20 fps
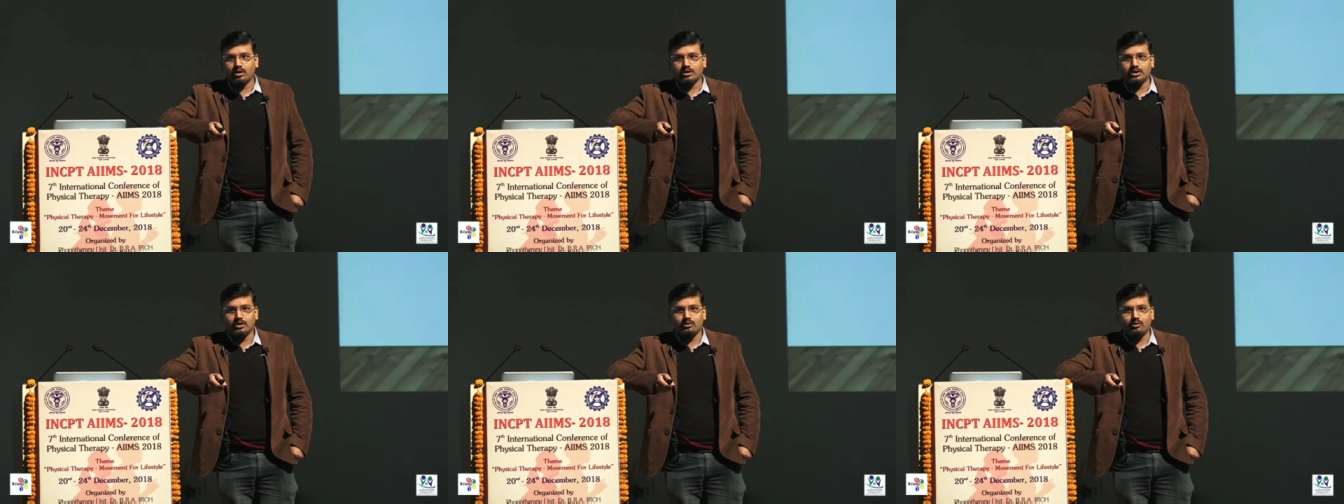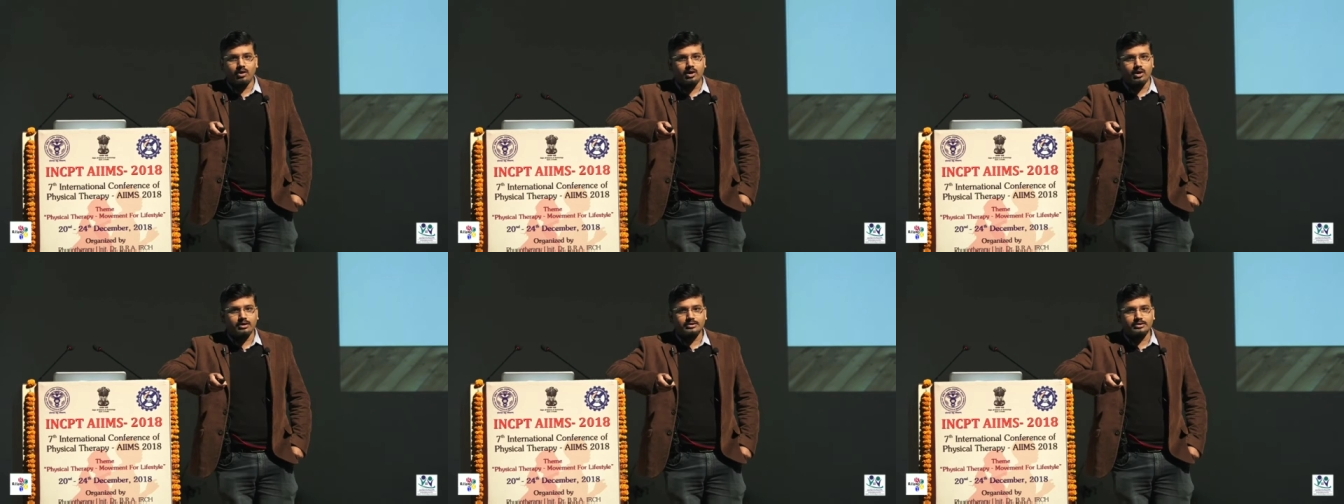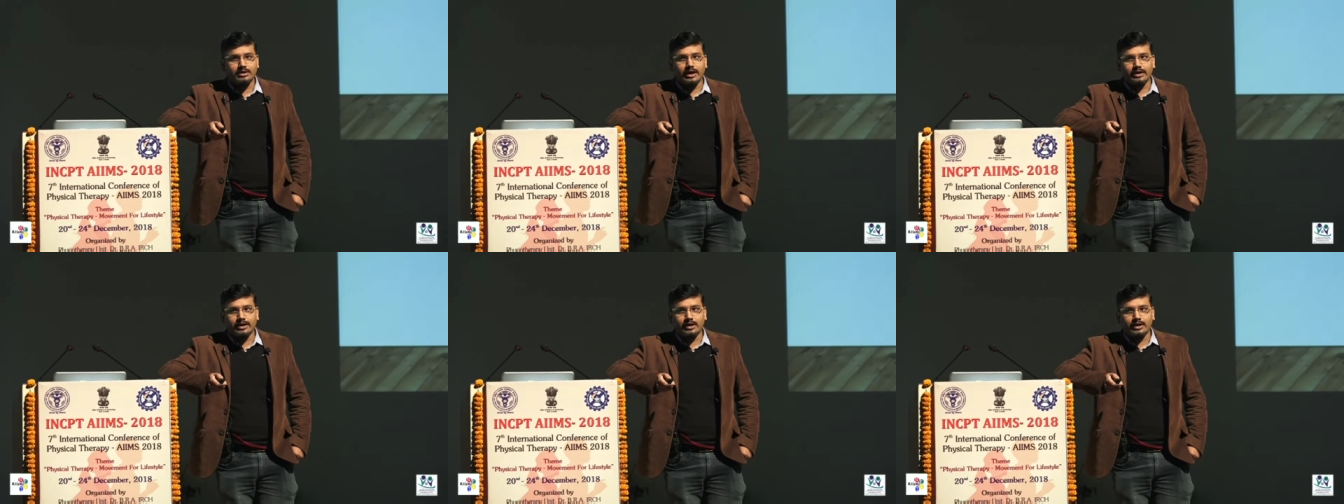all the work
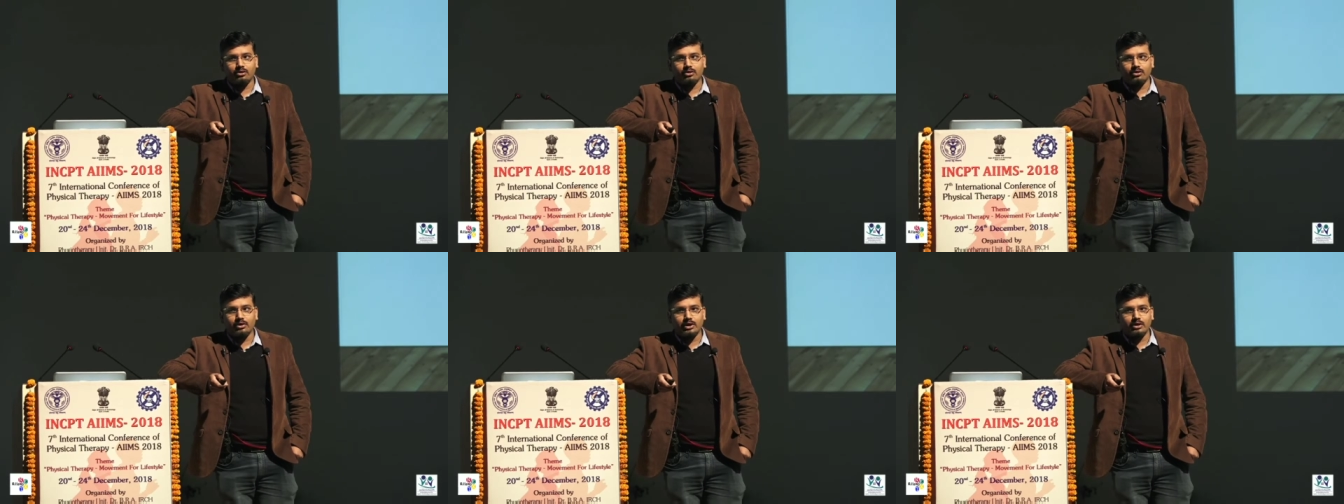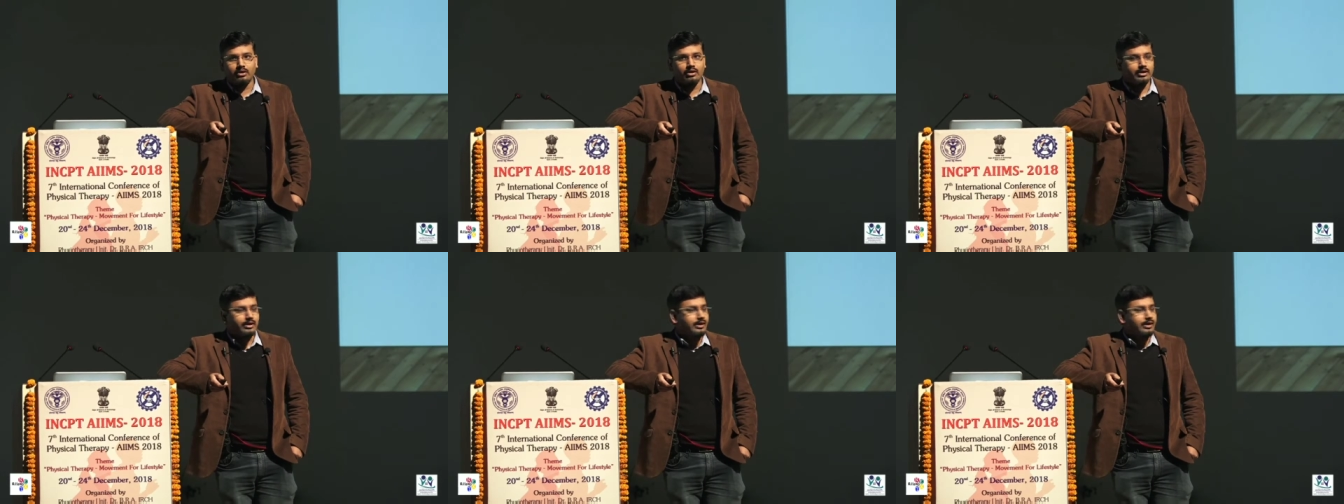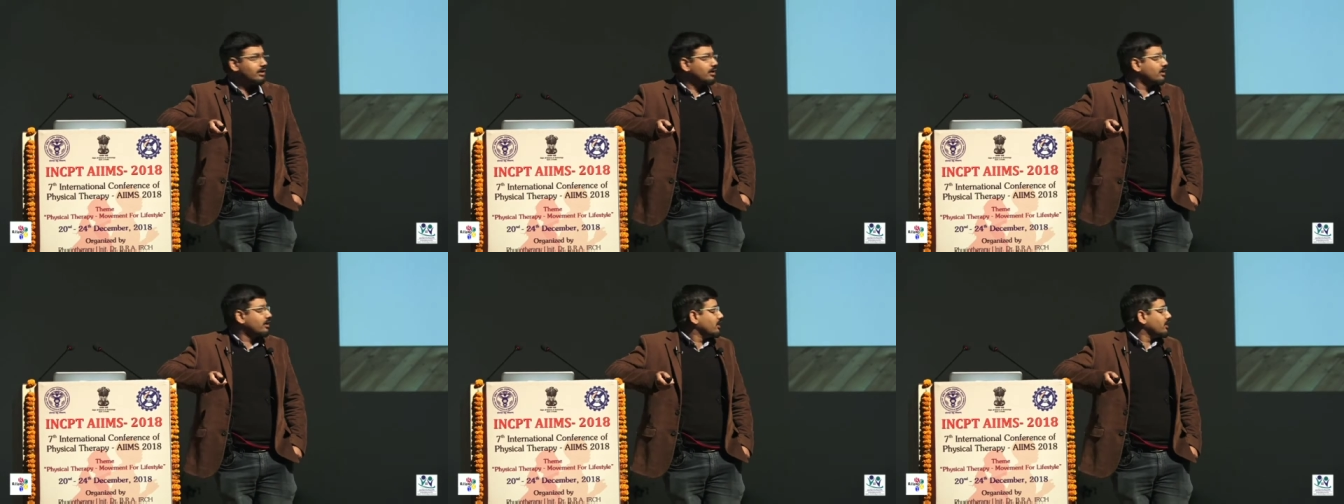that are going on
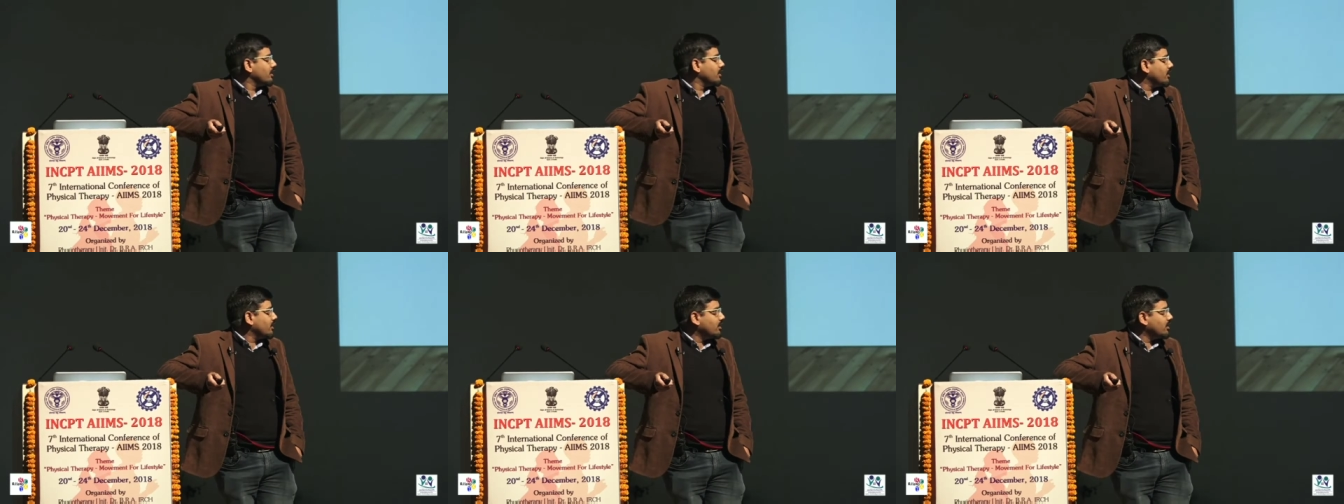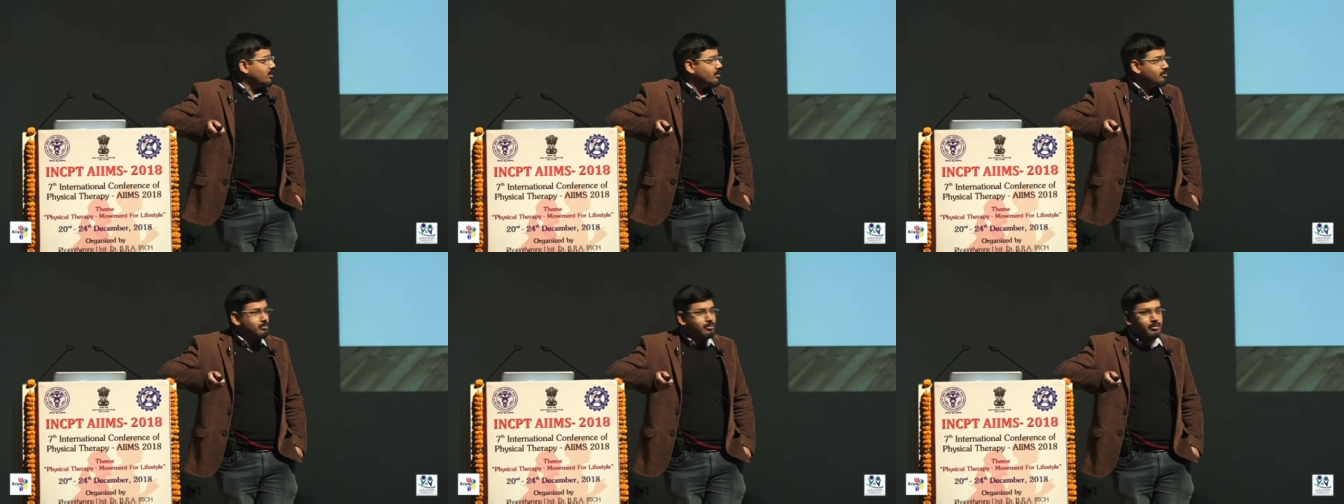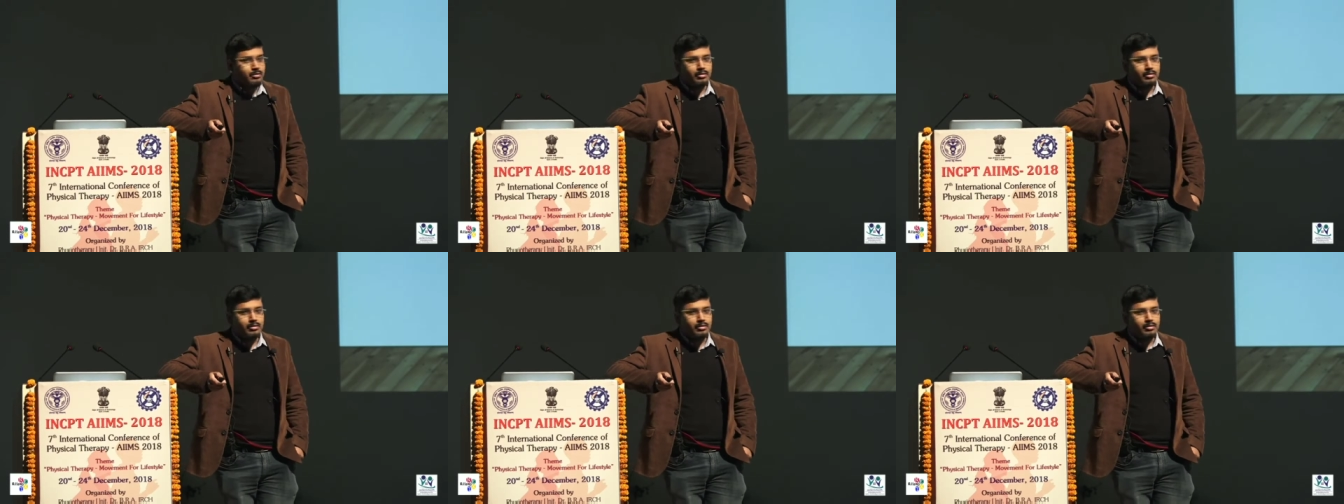in uh,